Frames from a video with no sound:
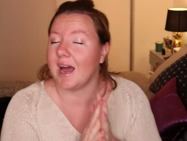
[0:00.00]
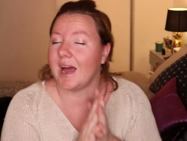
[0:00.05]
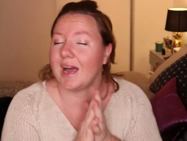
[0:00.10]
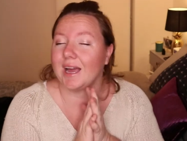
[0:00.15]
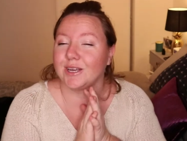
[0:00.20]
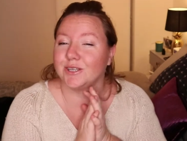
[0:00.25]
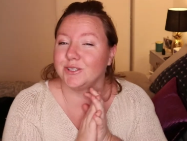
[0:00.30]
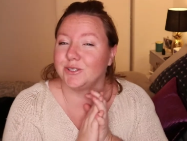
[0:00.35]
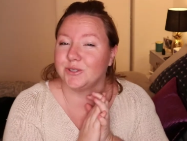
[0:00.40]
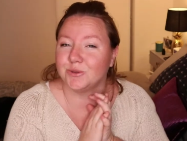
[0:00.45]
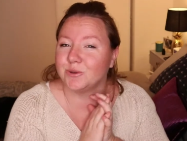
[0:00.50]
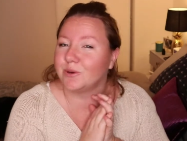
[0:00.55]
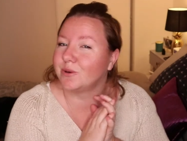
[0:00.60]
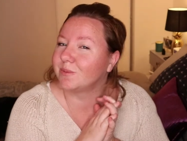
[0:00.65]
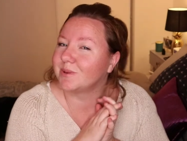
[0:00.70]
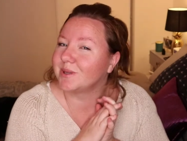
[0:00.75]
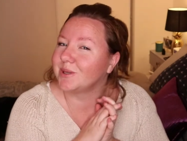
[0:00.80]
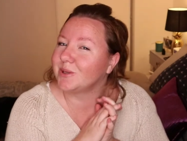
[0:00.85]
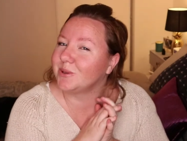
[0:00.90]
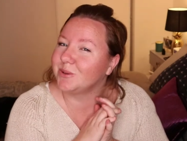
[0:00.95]
I do
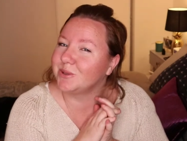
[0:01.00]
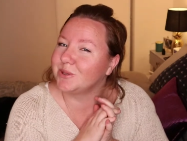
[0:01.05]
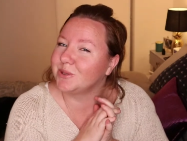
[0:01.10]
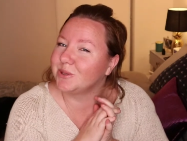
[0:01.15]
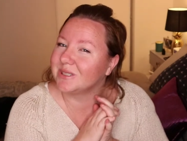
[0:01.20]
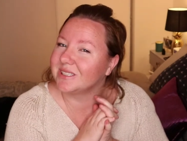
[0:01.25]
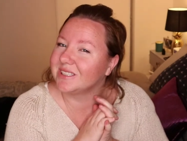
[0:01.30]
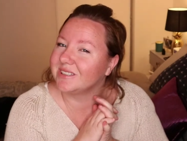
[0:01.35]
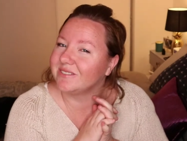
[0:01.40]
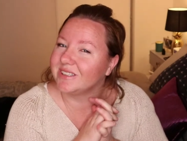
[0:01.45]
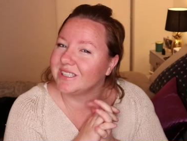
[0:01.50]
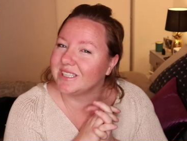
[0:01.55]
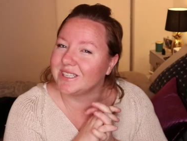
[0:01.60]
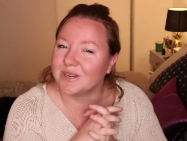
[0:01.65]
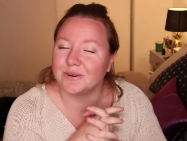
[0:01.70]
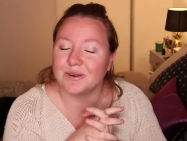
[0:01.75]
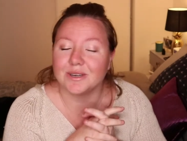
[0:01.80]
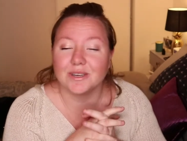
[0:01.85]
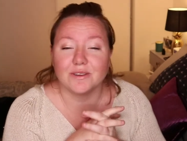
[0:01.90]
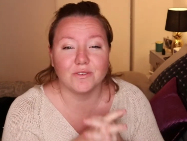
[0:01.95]
hope that you enjoy the
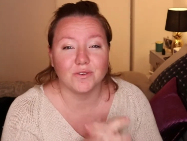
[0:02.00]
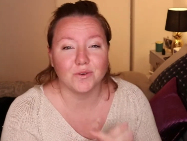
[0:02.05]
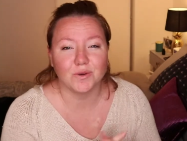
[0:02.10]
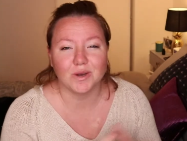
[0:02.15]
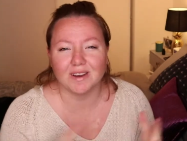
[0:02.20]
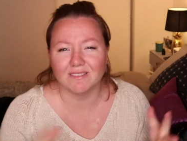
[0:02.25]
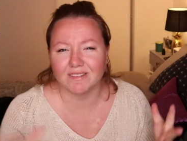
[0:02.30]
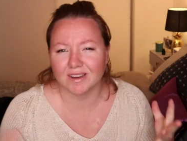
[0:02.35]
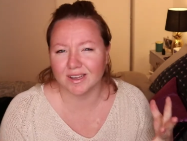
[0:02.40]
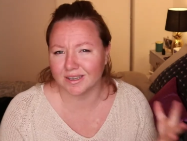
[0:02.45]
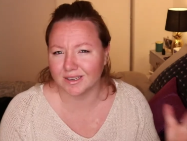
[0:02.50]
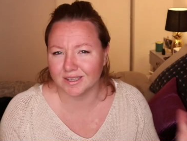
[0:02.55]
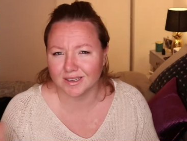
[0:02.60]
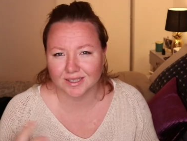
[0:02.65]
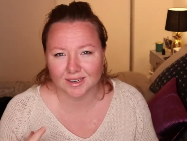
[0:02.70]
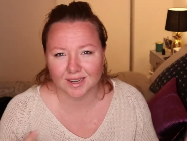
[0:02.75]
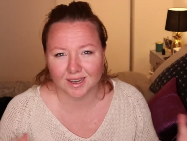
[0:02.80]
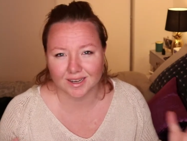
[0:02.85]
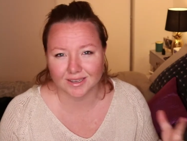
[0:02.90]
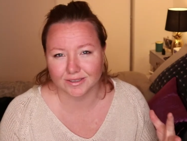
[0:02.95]
video. If you have any
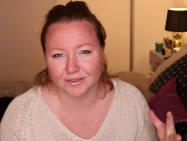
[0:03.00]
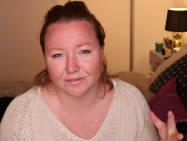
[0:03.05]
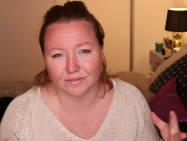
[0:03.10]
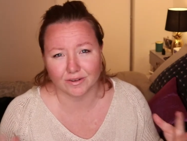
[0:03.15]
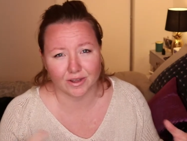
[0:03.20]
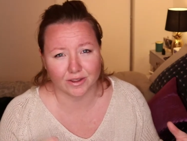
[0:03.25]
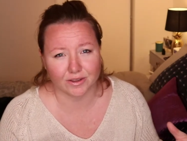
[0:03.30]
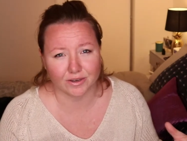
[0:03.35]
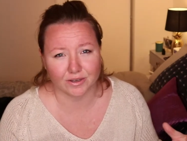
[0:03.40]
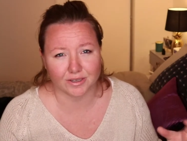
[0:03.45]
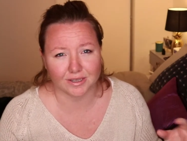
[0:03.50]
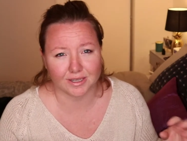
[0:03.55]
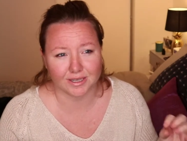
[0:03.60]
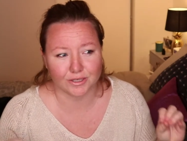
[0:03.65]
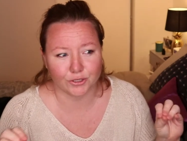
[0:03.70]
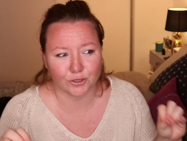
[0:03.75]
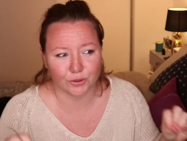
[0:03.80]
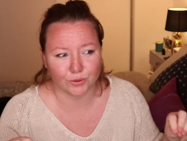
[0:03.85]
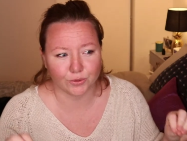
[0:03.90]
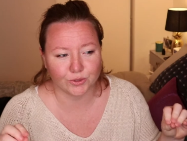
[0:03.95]
kind of other
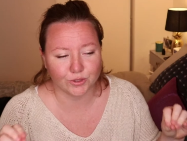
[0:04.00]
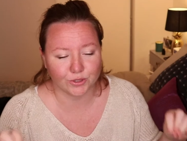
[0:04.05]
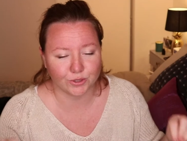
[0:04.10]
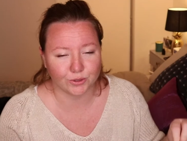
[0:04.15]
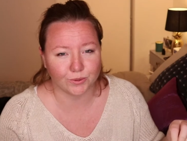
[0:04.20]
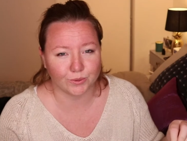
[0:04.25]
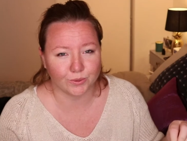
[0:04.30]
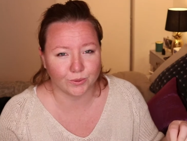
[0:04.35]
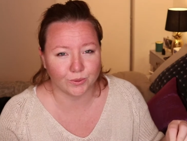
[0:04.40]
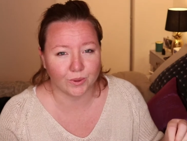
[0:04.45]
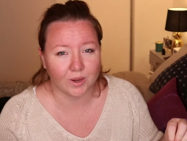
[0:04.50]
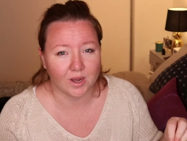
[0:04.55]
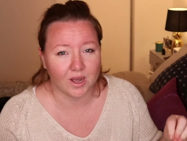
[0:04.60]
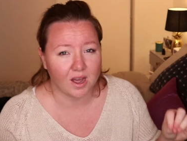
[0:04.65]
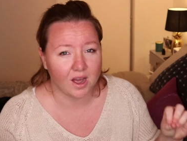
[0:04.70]
like go-to